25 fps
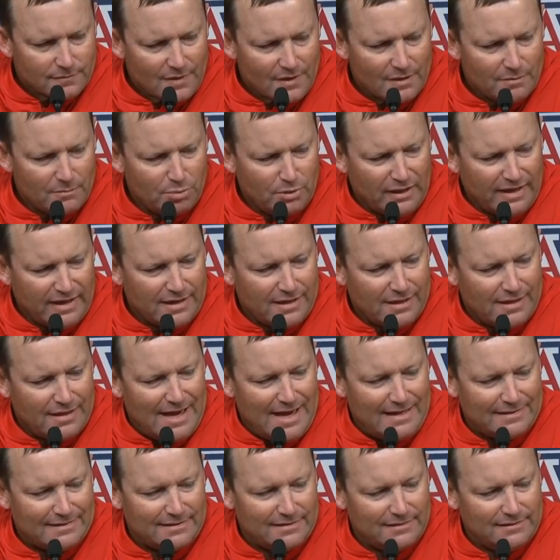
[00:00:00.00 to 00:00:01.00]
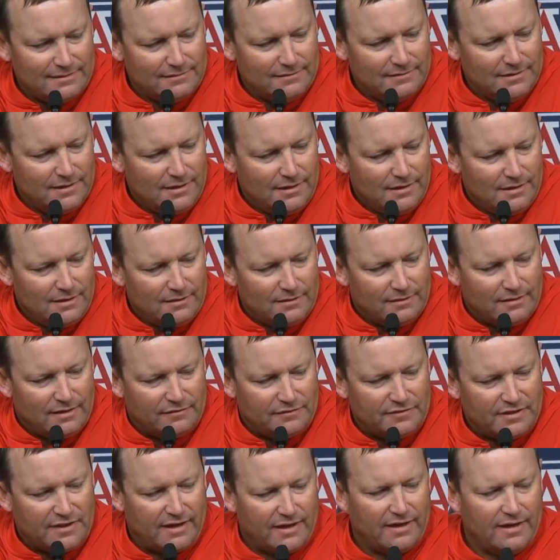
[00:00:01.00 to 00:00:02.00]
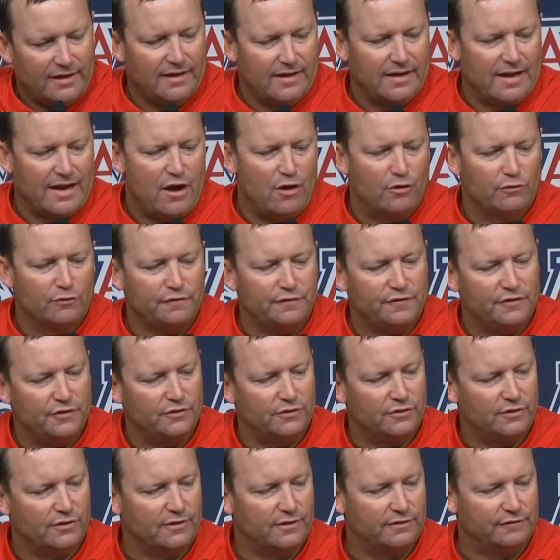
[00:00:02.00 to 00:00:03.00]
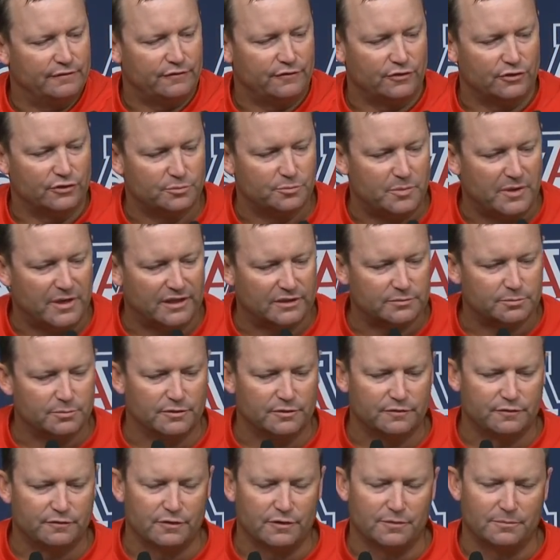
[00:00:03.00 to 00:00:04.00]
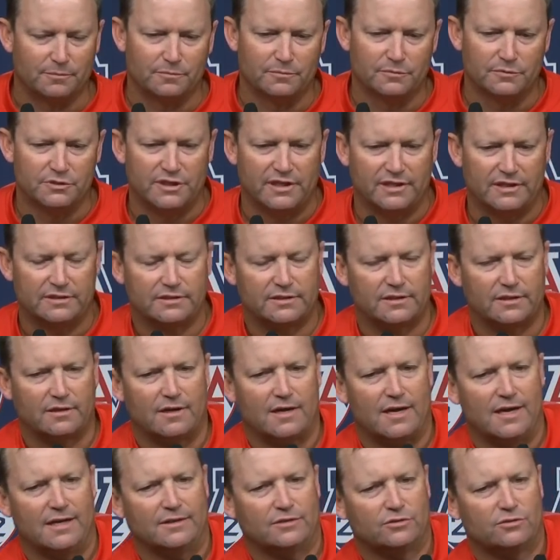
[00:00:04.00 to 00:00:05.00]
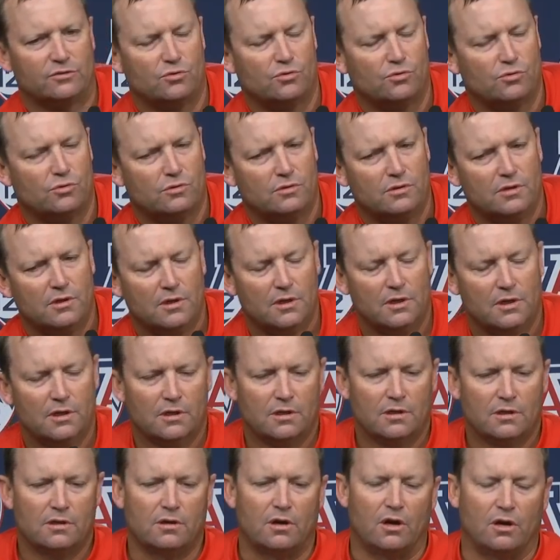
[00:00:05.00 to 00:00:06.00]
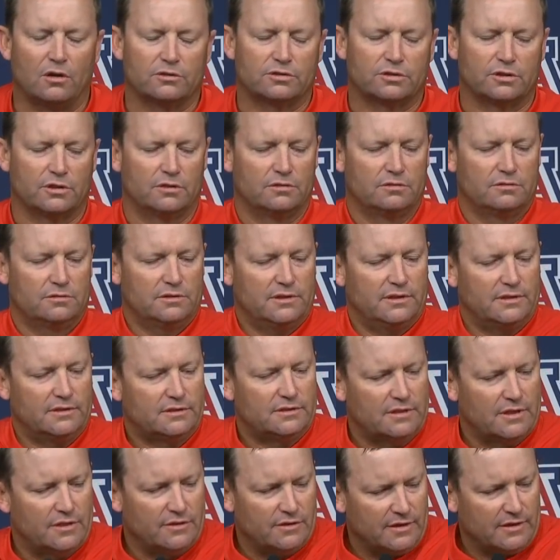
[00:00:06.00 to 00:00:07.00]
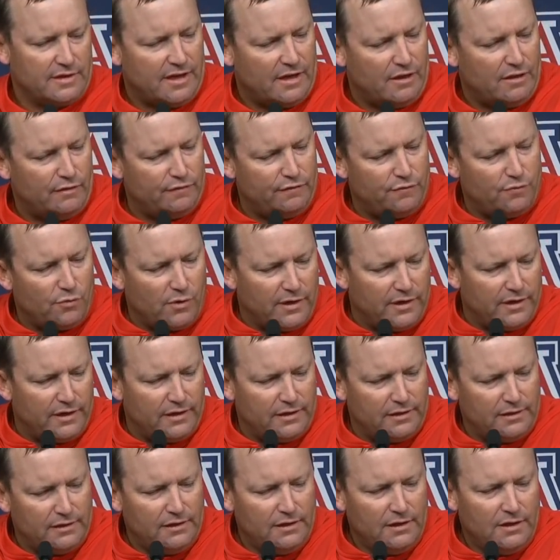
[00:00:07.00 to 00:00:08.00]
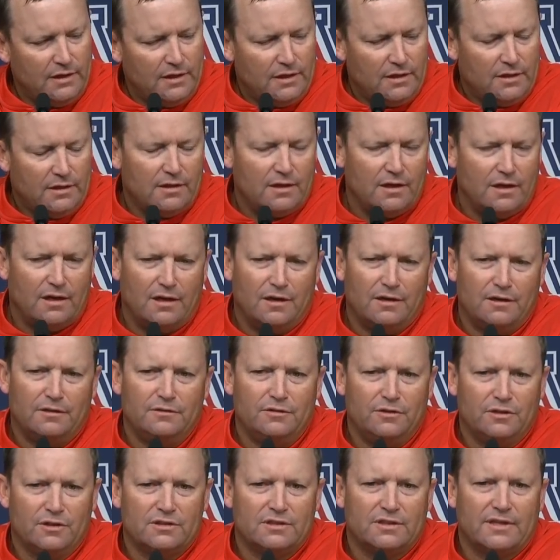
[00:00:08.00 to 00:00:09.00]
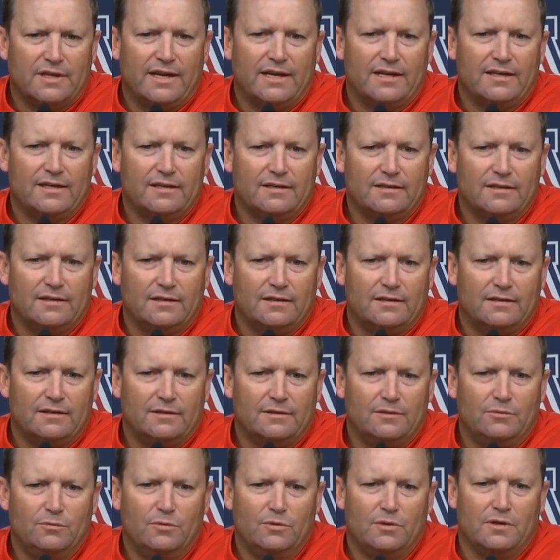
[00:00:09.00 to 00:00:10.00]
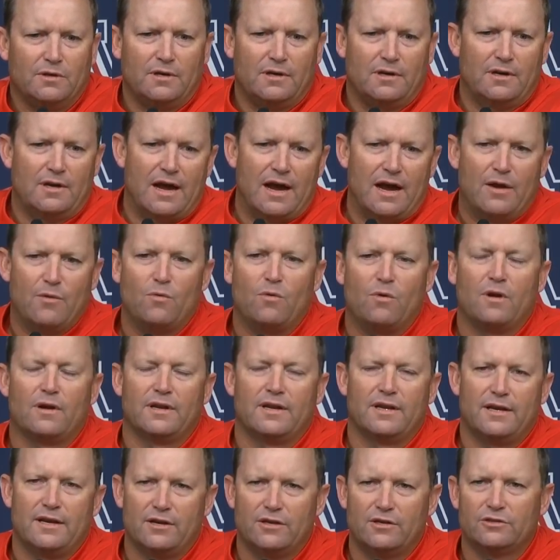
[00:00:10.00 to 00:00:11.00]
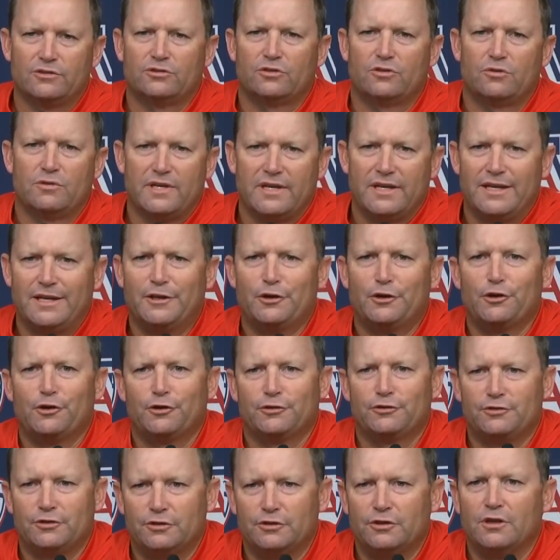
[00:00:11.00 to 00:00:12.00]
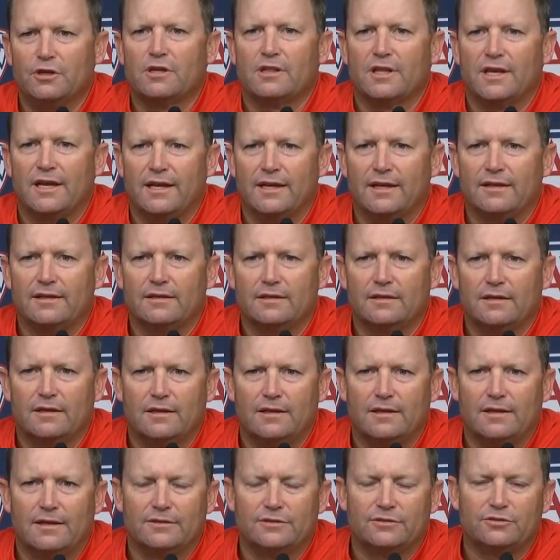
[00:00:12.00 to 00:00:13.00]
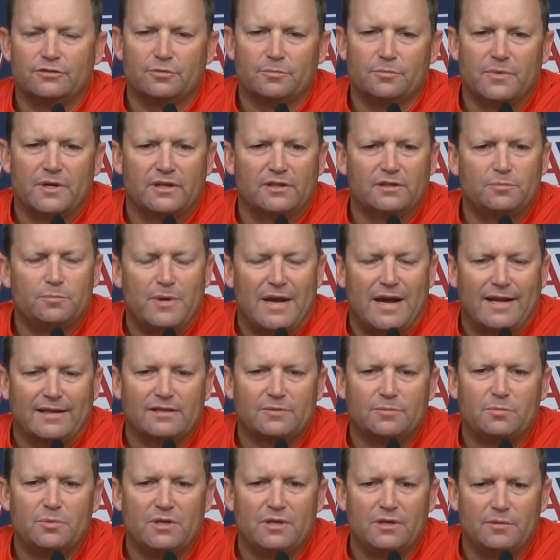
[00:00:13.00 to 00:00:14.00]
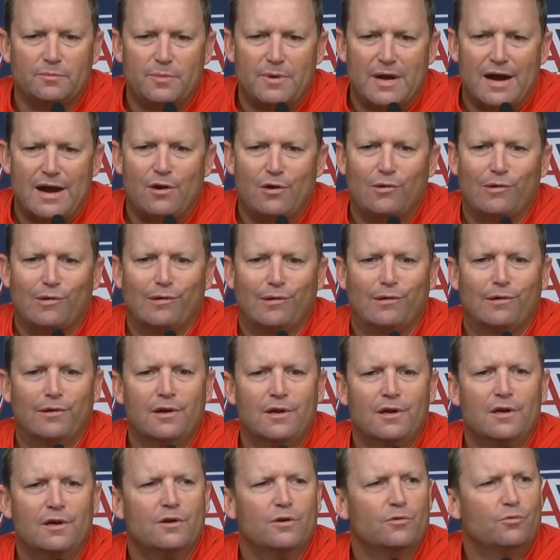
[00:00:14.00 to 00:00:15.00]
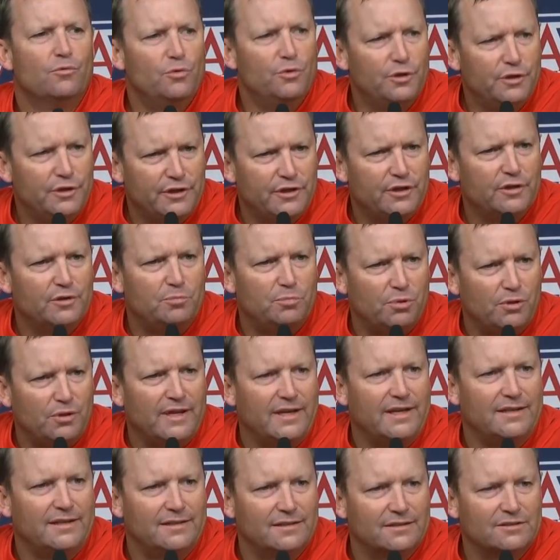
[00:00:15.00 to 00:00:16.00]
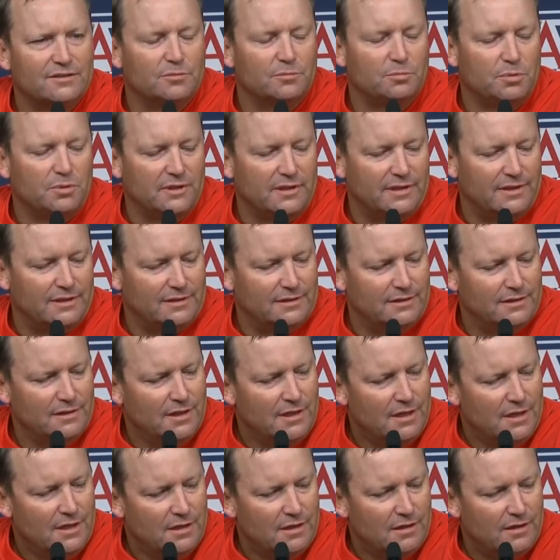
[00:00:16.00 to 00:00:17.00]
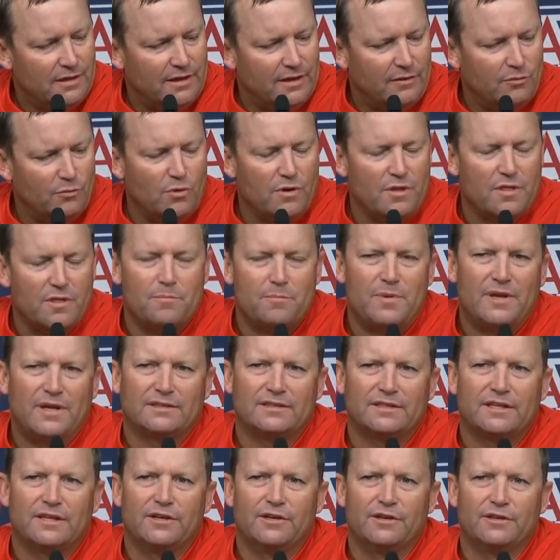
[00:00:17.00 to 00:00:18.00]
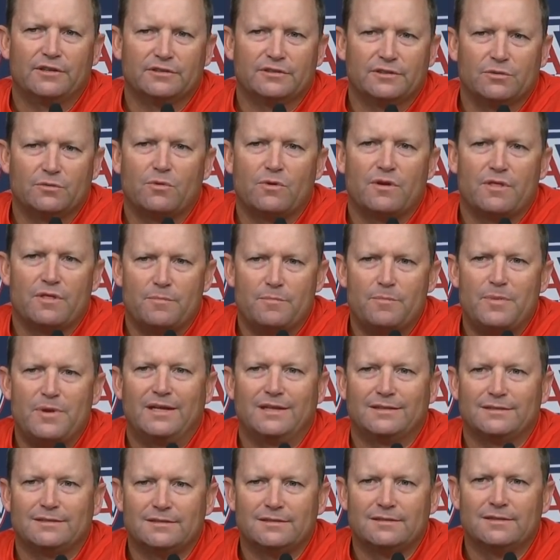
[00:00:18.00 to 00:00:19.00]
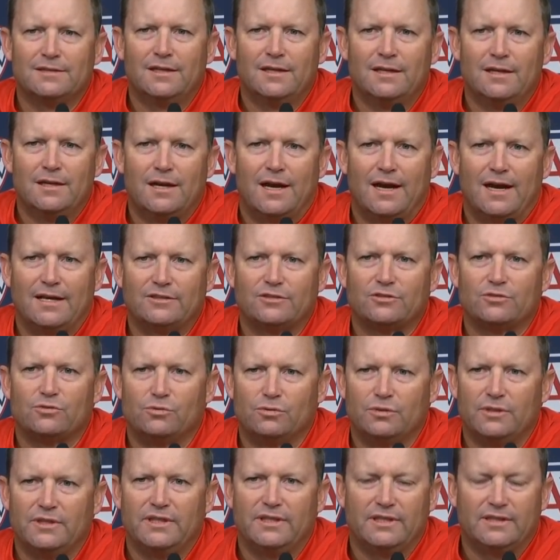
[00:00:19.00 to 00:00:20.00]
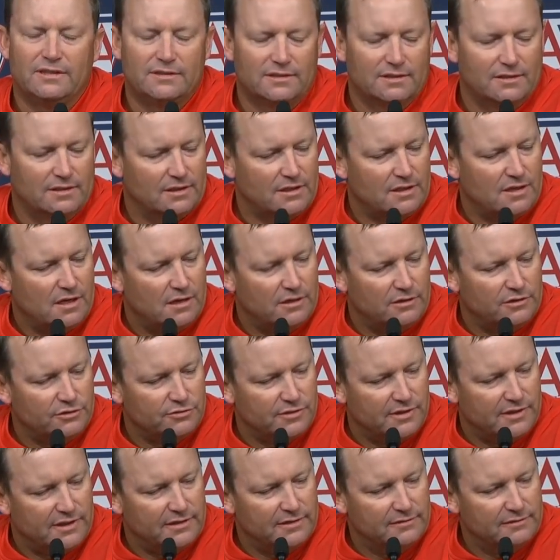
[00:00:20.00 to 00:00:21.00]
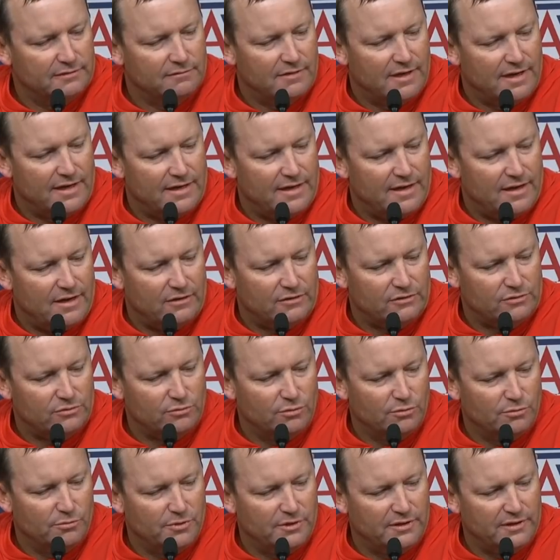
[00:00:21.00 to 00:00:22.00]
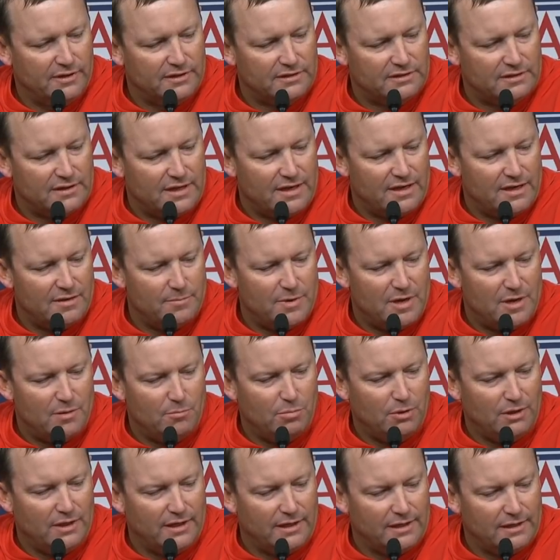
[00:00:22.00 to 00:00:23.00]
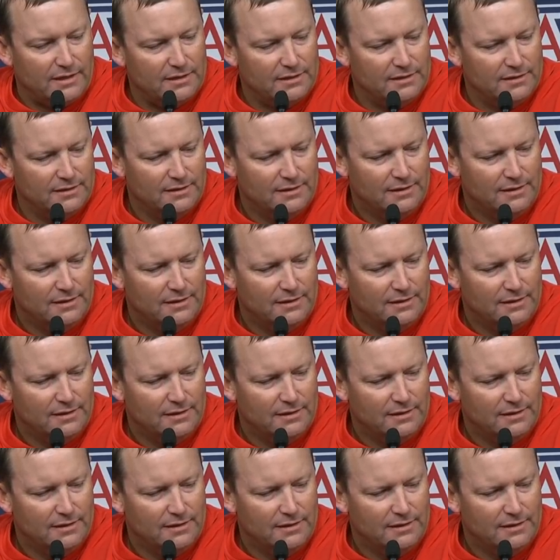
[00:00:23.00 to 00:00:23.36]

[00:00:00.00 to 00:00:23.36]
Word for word: Blake Klassen, left handed hitting outfielder and first baseman from J. Serra High School, also in Southern California. Uh, looks like uh, what I want an Arizona hitter to look like. Uh, has tremendous bat speed, power, really good plate discipline, and one of the best hitters and one of the best high school leagues in the country right now. So we're really excited about Blake.